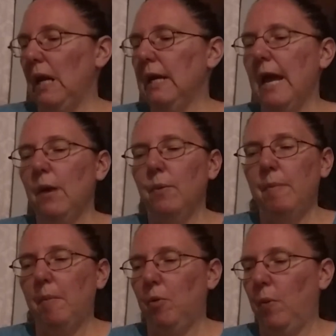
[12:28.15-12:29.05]
can't
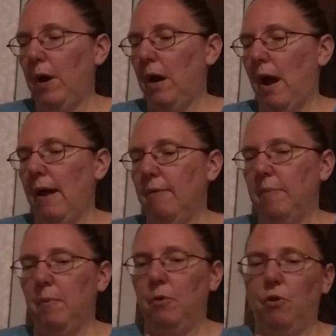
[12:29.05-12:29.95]
remember where, and I have
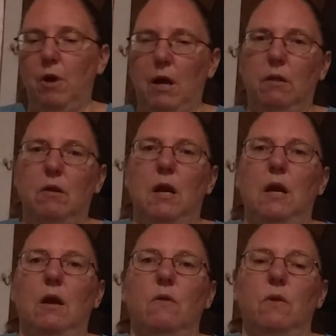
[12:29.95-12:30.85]
been
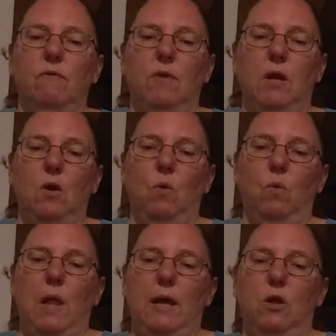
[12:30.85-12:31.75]
procrastinating on this video
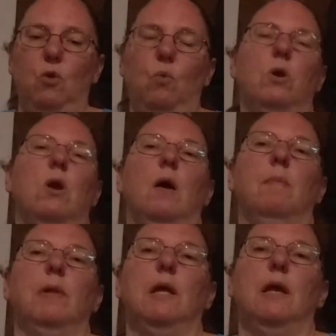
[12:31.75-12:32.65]
like you would not
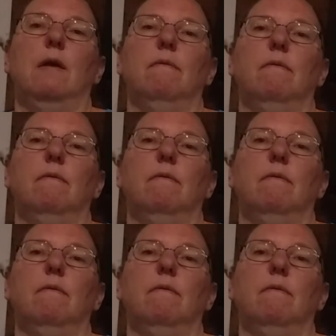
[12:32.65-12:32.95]
believe.